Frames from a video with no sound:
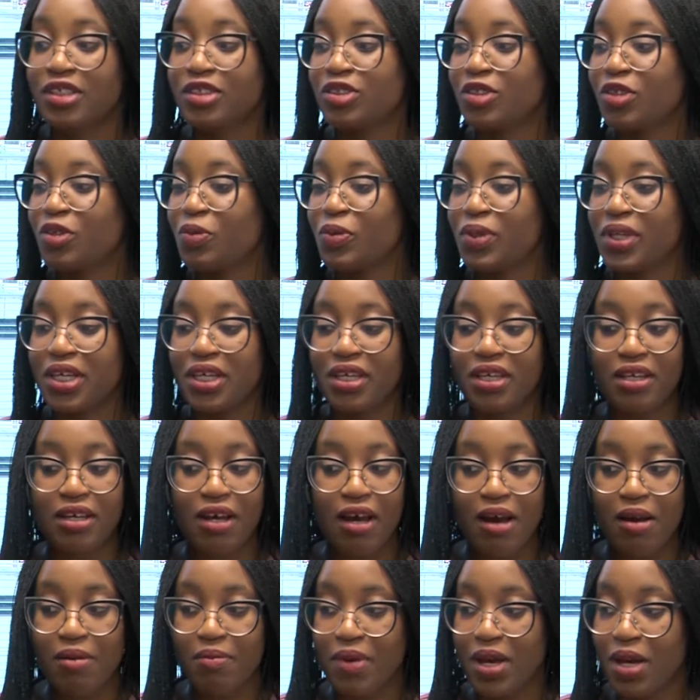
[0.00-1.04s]
So we
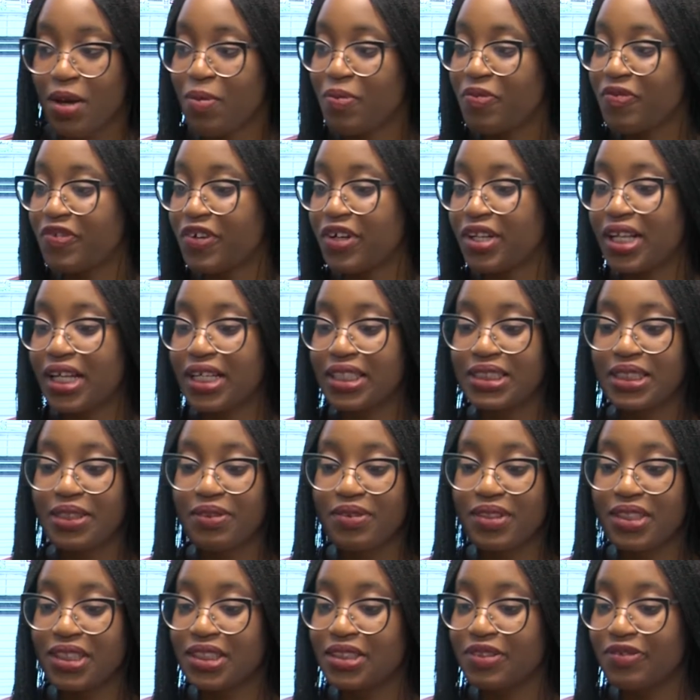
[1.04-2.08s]
um, help fund
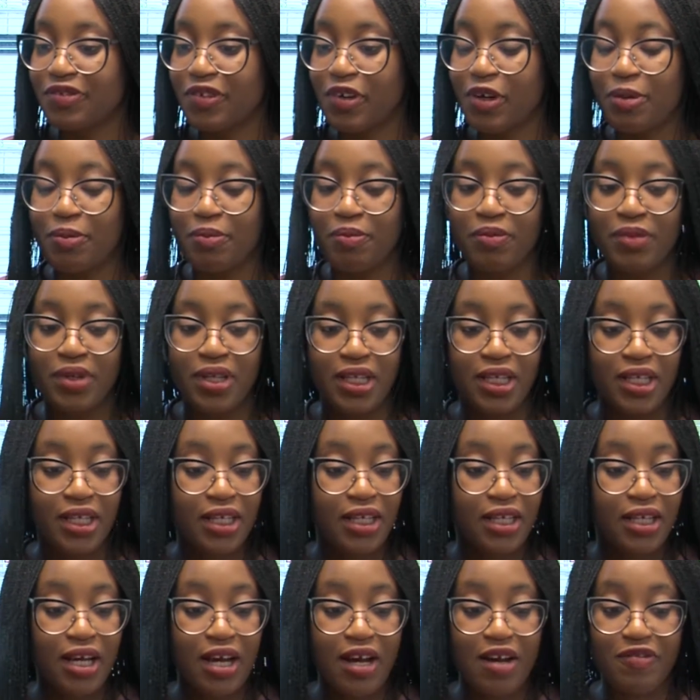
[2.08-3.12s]
activities from
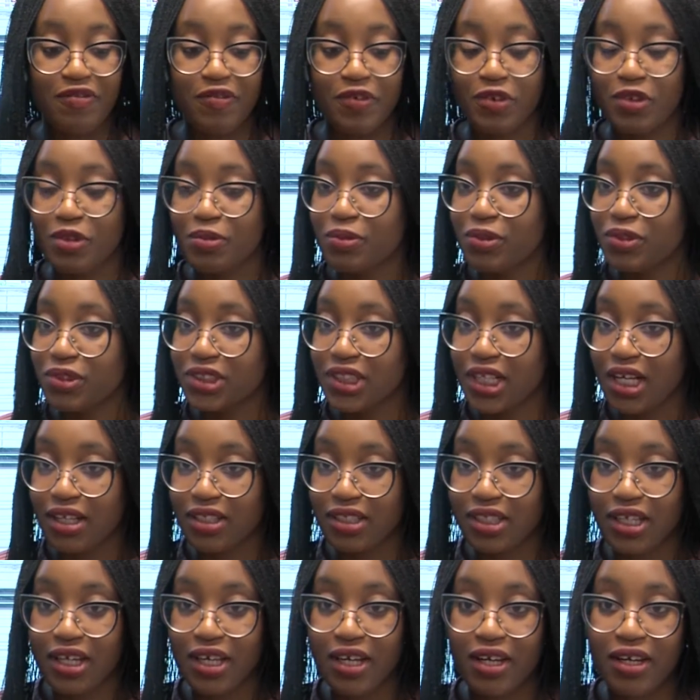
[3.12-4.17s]
affordable
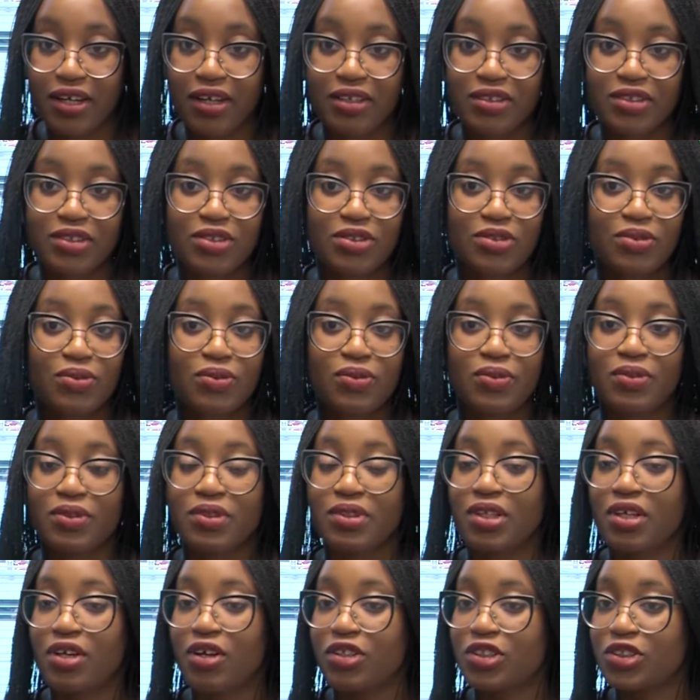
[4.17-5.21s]
childcare to
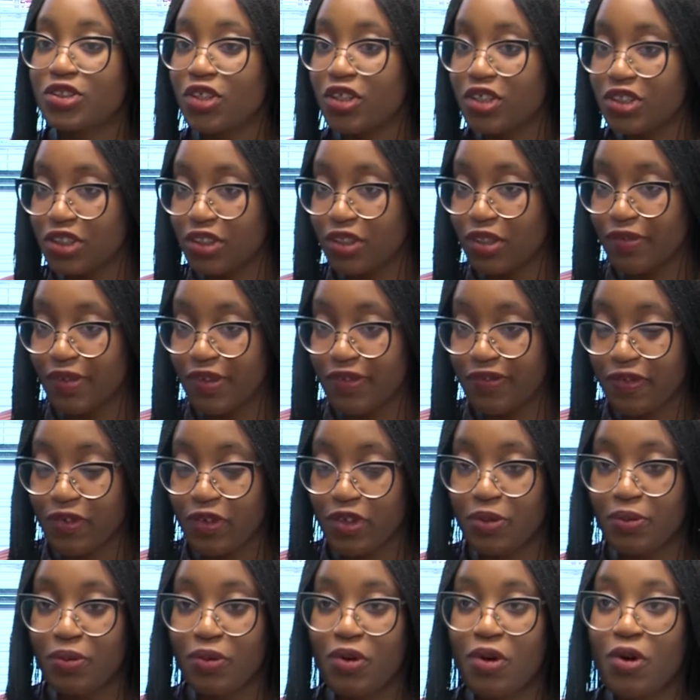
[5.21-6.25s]
the construction of
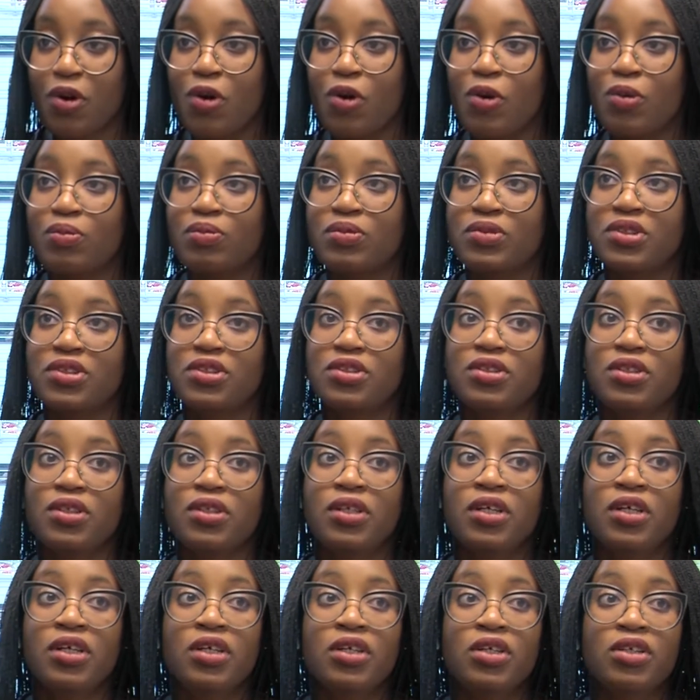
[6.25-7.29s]
affordable homes
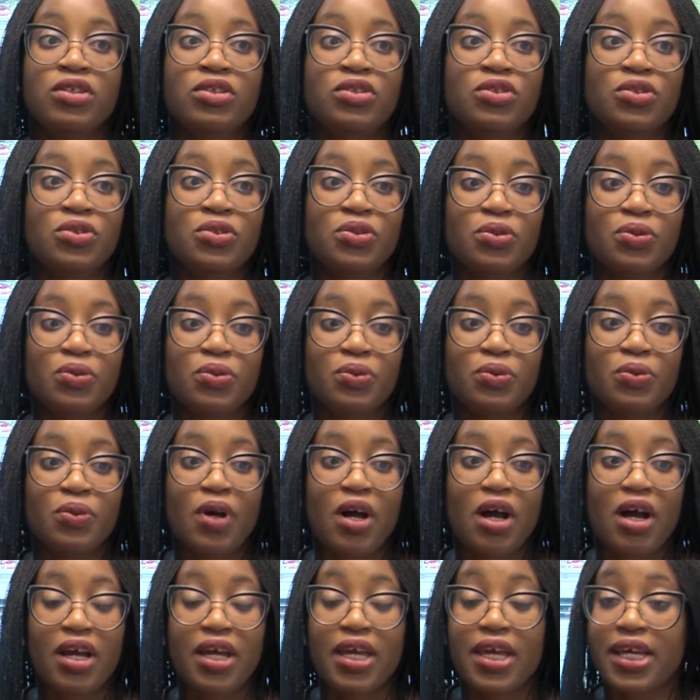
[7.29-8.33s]
to
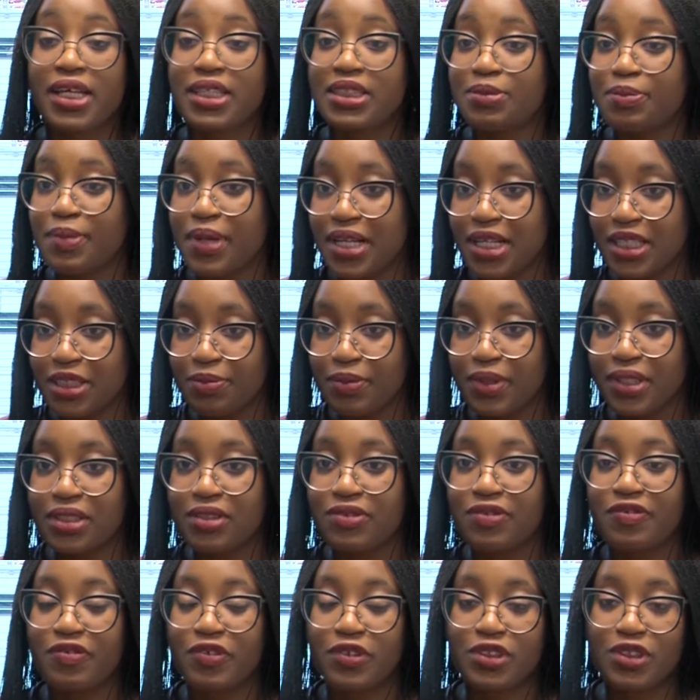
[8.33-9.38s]
uh, case
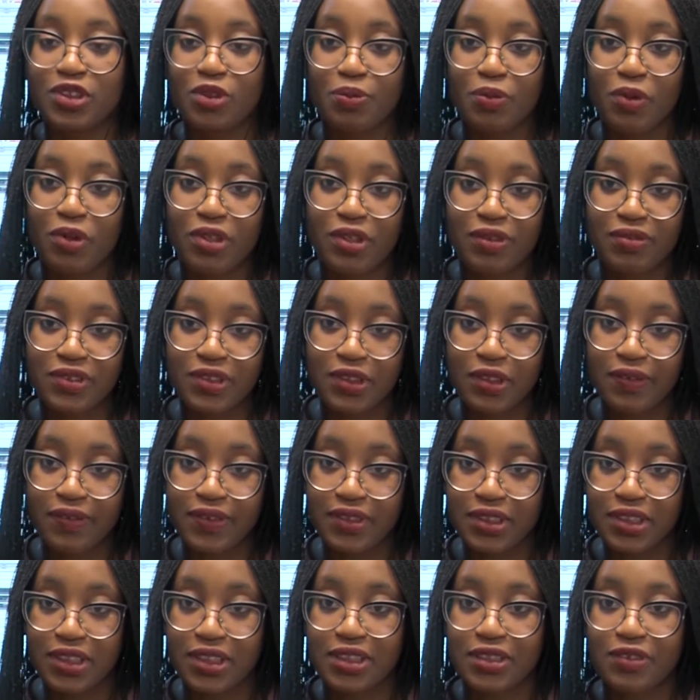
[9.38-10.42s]
management for supportive
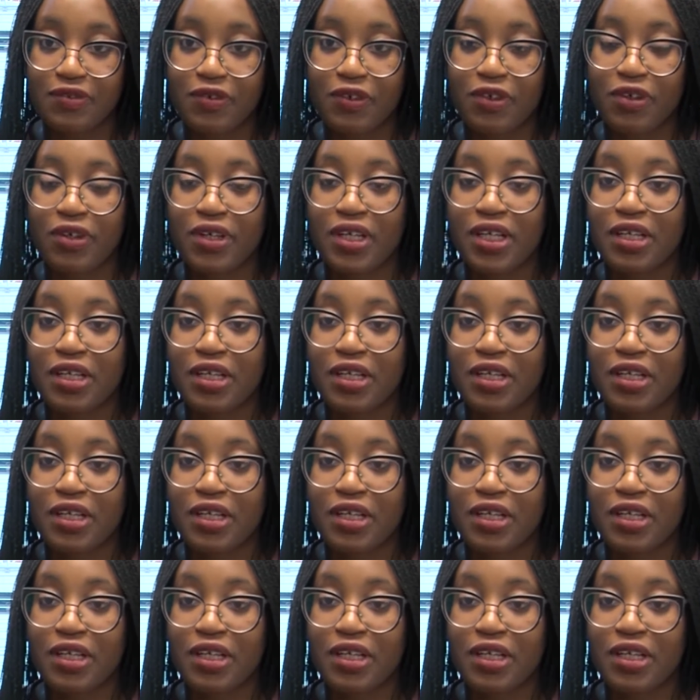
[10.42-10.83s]
services for